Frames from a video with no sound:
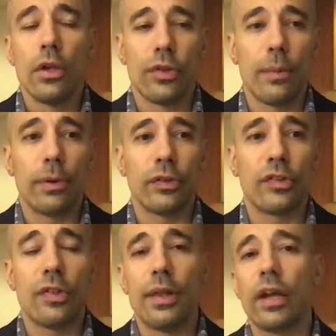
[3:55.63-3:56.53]
So that brings
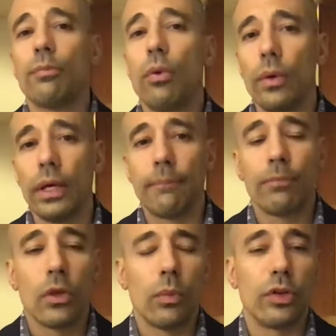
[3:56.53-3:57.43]
us to the next
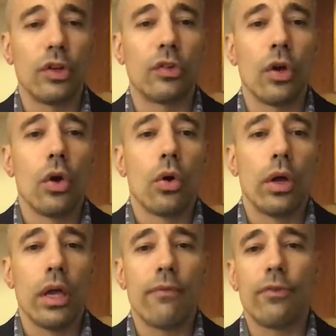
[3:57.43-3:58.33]
point, which is,
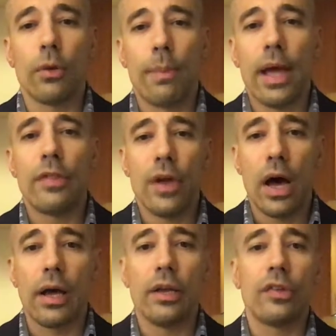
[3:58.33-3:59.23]
if your pet
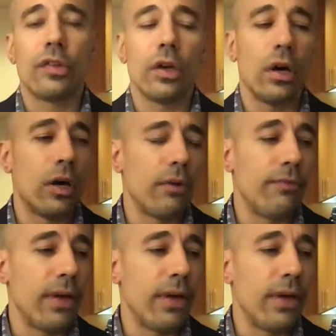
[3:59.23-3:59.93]
dies of